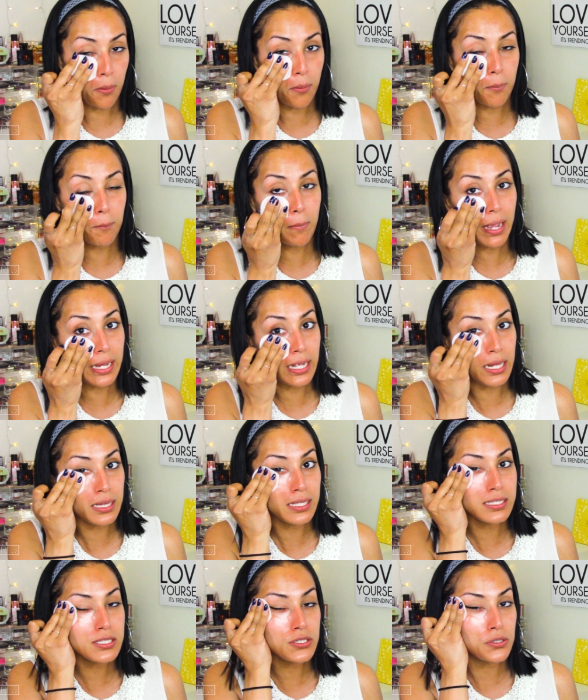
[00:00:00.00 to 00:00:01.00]
my
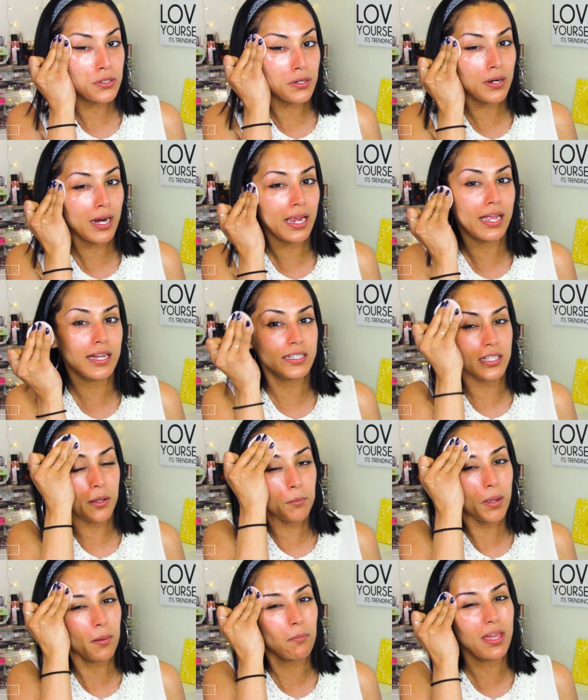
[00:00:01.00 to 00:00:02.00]
cleanser and
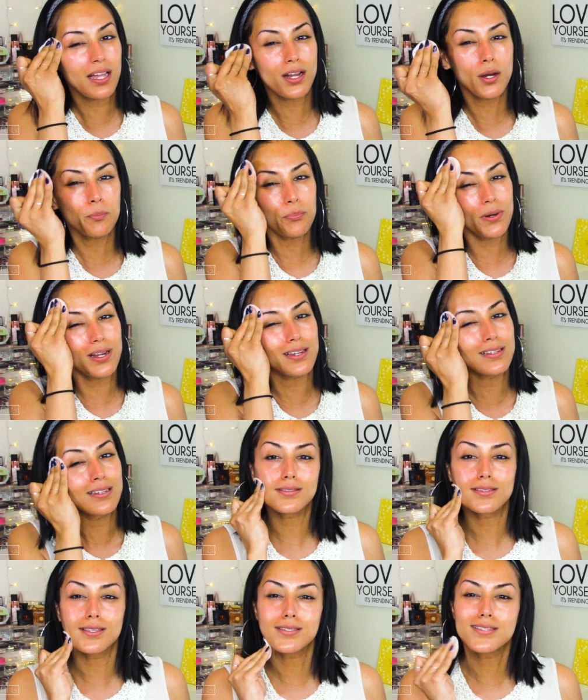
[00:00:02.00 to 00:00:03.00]
my makeup, but
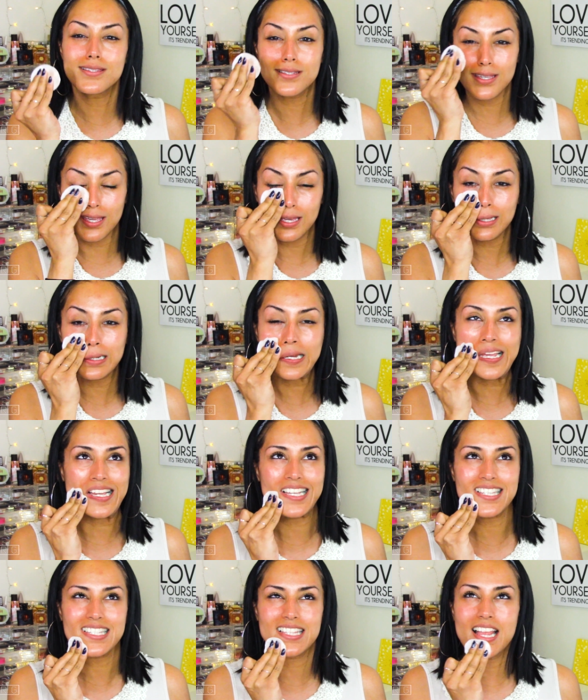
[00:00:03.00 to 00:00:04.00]
the skin
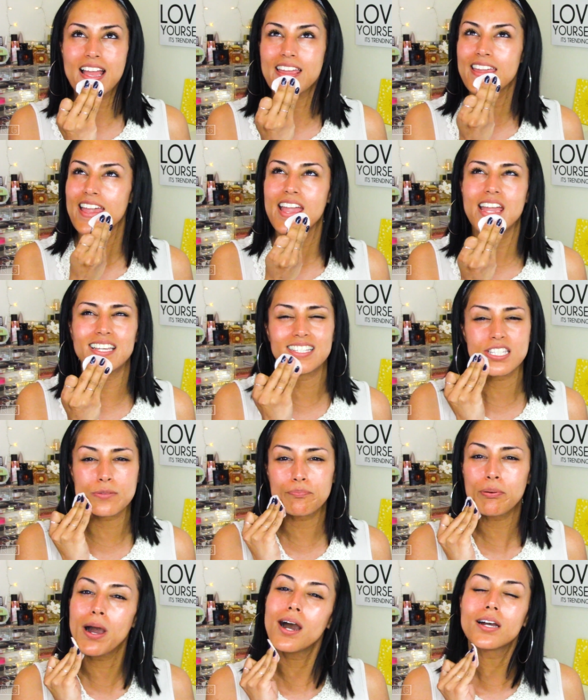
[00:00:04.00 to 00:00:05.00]
is like a
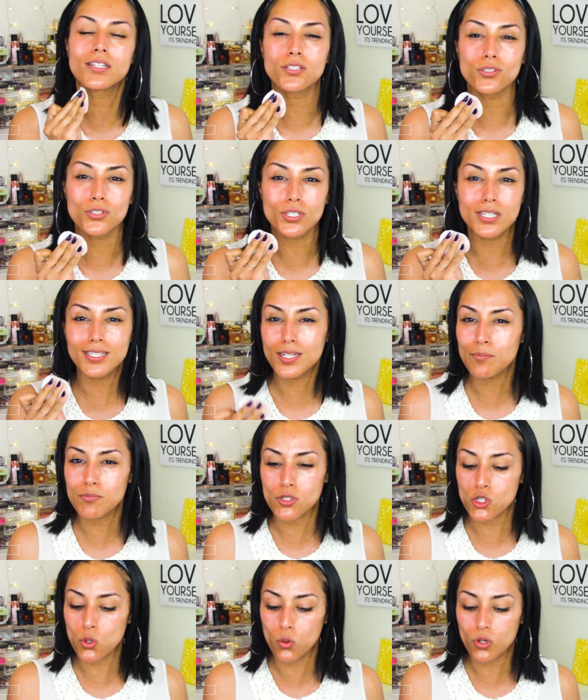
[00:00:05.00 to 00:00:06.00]
sponge. It
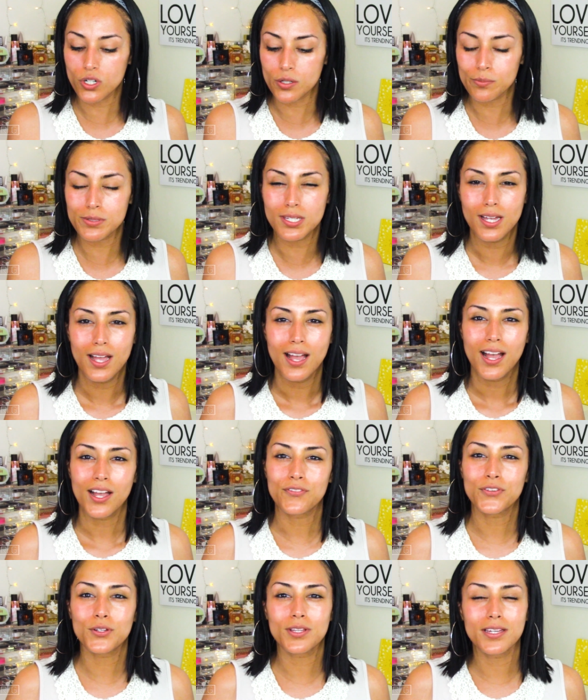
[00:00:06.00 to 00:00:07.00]
absorbs.
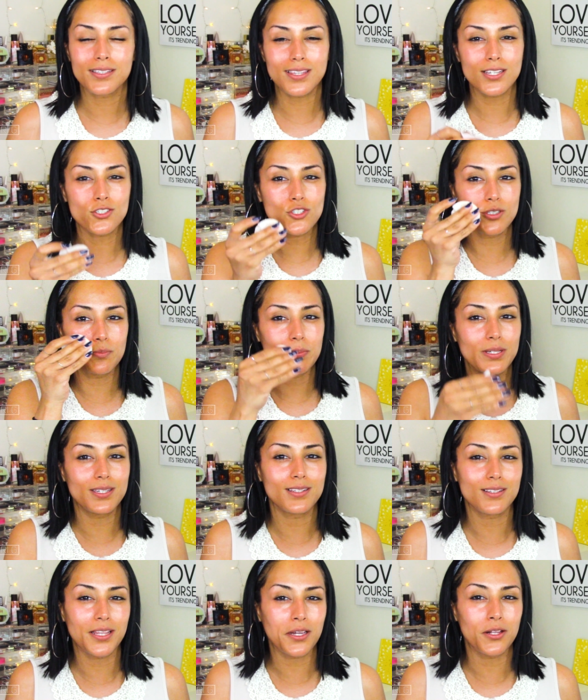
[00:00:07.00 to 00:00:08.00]
I feel like that should
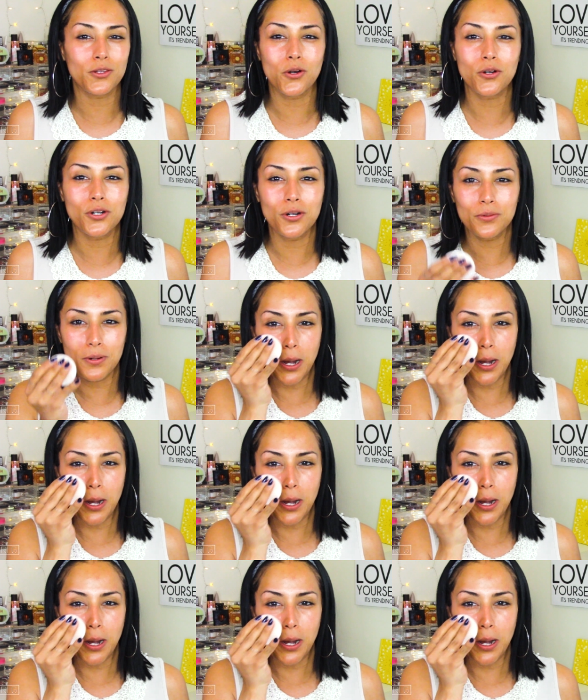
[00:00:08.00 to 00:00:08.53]
be like a logo